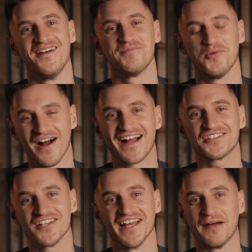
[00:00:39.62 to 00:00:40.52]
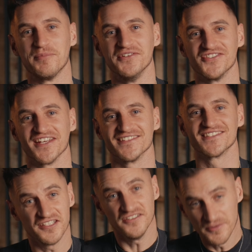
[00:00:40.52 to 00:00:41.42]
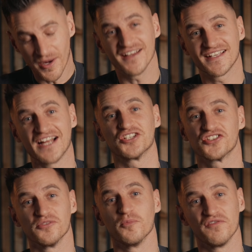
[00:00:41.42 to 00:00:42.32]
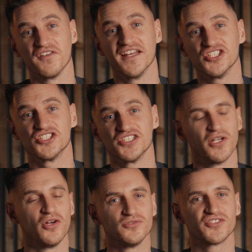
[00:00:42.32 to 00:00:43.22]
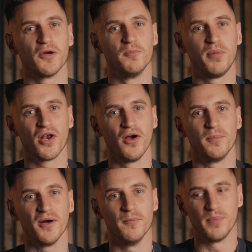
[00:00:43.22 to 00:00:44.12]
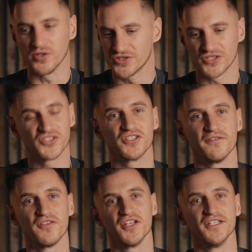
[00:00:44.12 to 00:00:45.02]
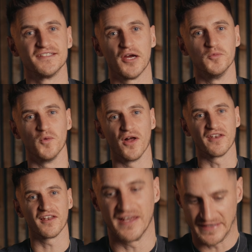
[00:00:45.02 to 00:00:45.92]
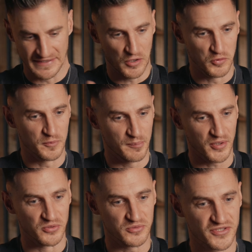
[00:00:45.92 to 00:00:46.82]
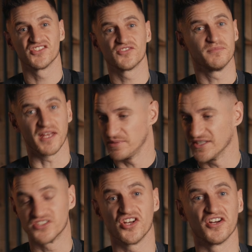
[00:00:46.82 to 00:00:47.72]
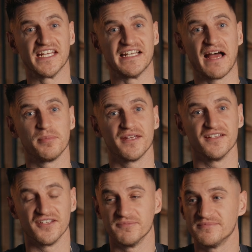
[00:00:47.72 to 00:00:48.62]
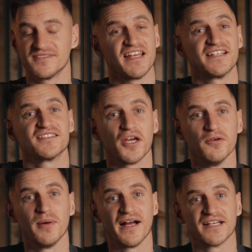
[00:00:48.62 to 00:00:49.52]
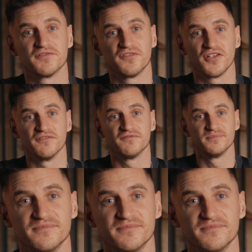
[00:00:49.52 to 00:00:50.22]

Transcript: But what actually happens is, you might catch some fish, but you'll also pull up a bunch of stuff that you don't want, like an old boot, maybe a soggy nappy, and a Tesco bag full of